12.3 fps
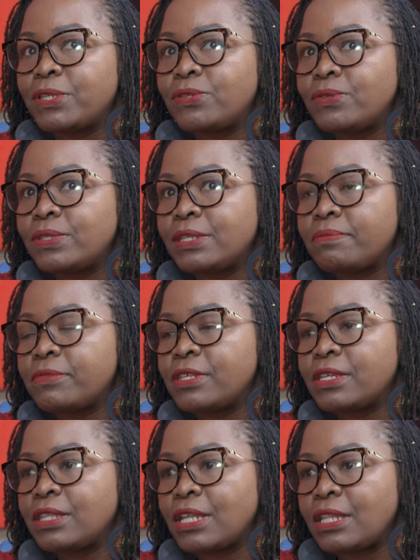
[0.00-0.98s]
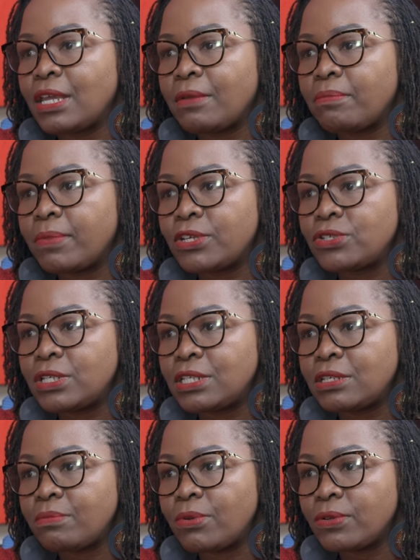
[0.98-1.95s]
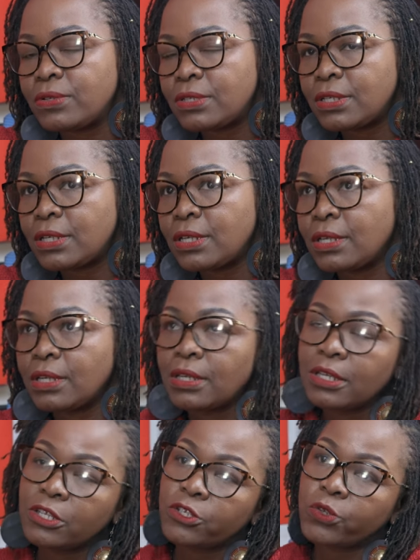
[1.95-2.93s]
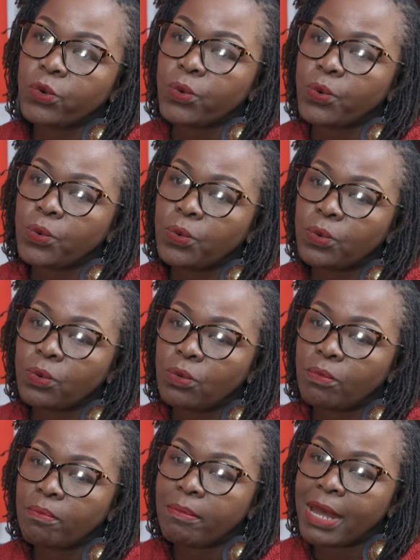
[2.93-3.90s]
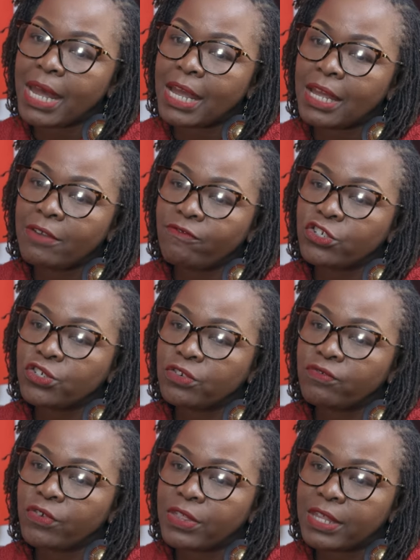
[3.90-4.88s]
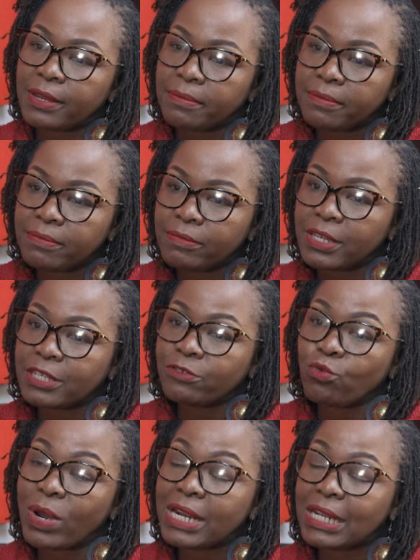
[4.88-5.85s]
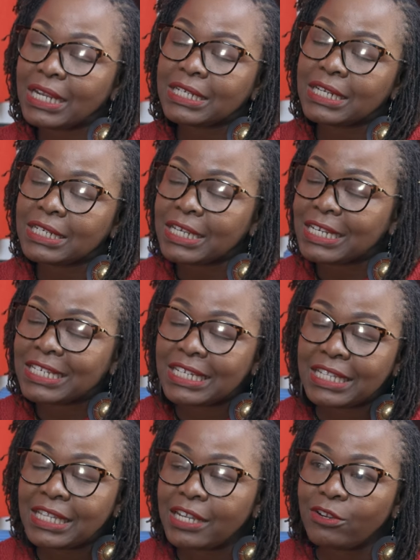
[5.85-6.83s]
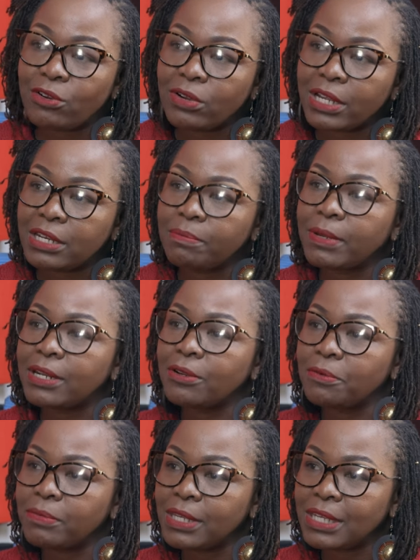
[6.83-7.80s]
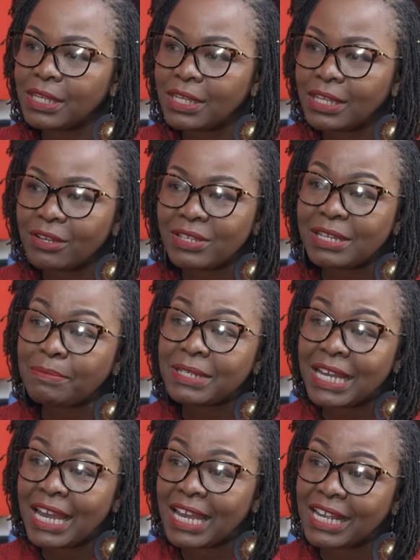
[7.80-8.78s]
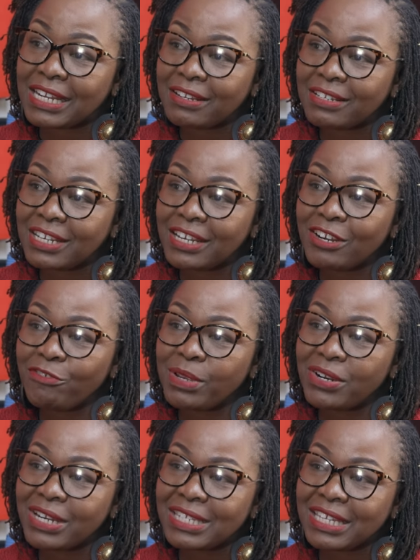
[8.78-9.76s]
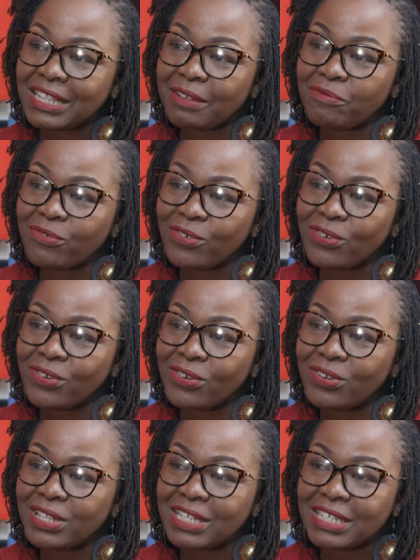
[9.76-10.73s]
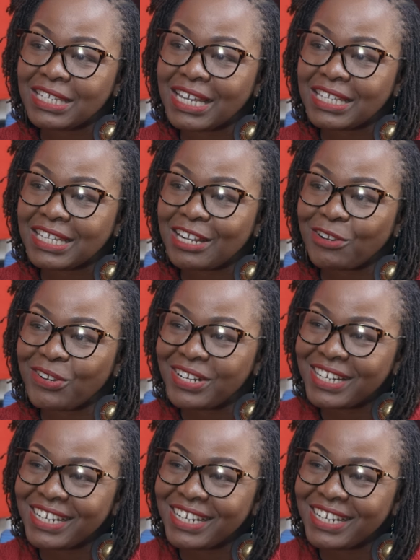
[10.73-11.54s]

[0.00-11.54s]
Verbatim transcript: pursue something that they are passionate about. So my vision for them is one that at 18 they no longer depend on me because I'm tired. Jagger, I've been raising them for all these years alone.